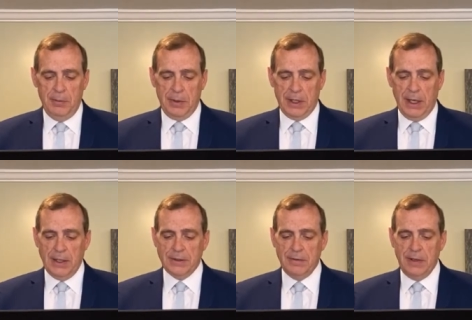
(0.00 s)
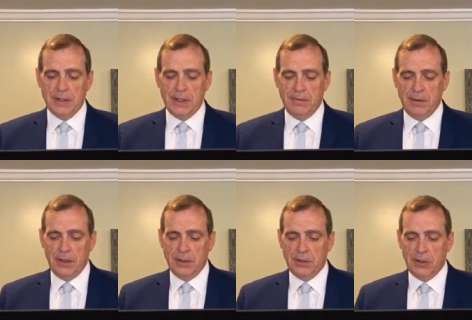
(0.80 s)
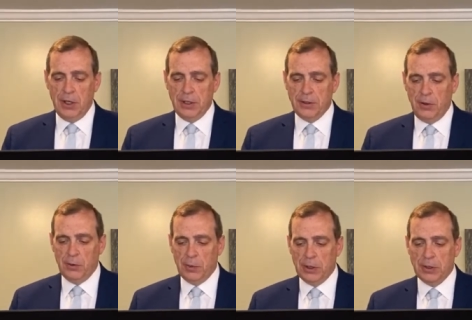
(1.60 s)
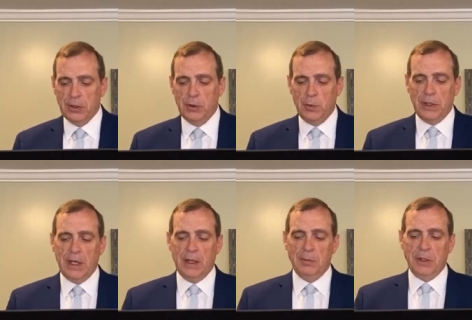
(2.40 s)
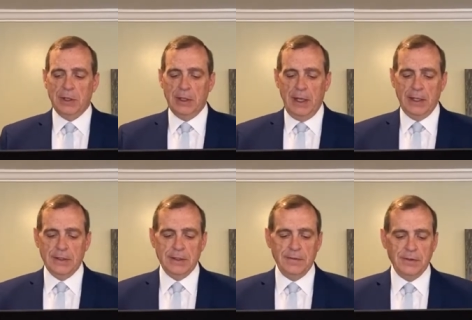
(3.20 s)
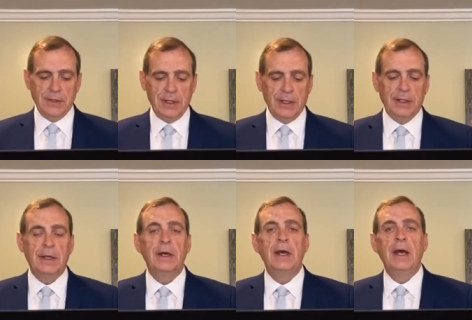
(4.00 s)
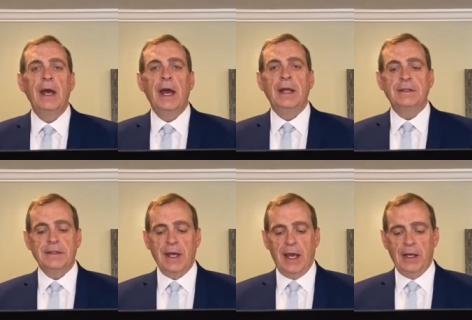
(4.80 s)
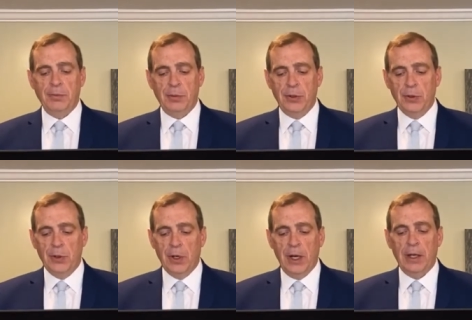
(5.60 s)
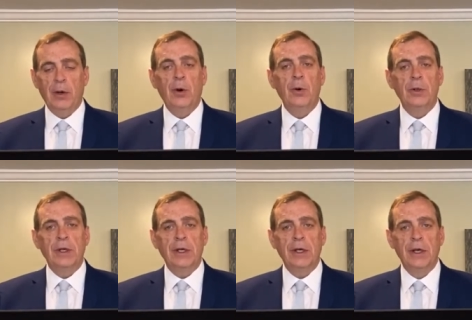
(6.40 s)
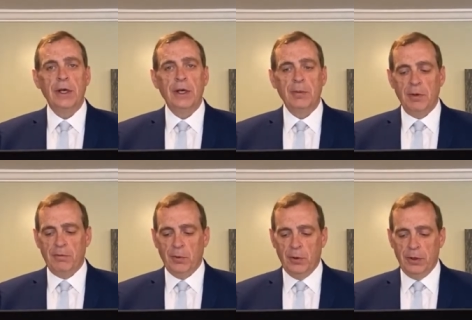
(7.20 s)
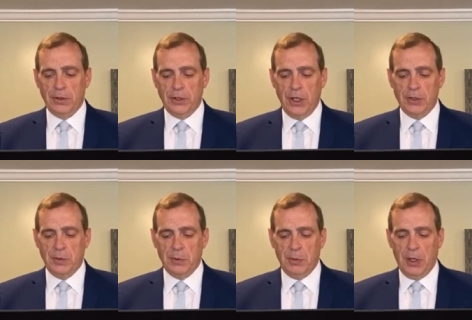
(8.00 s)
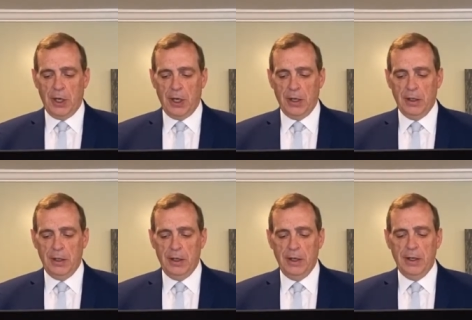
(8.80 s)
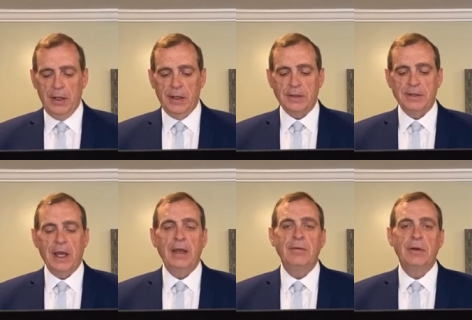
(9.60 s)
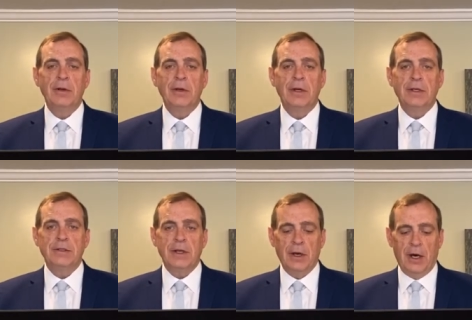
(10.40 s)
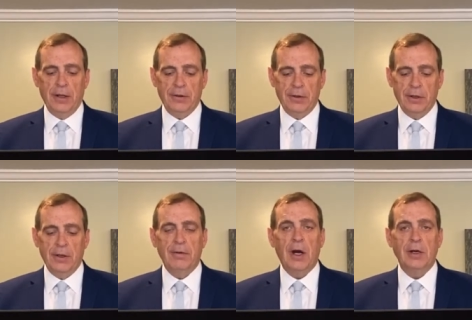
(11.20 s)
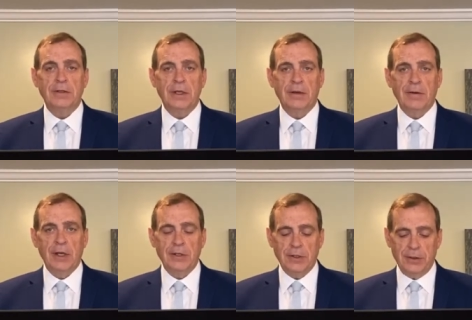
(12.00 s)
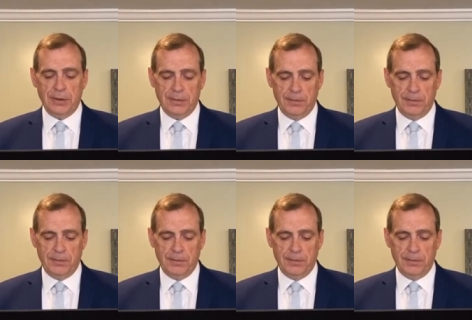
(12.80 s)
Because of his infinite atonement, we can be cleansed of sin and stand pure and holy before the judgment bar. The Savior is the author of our salvation.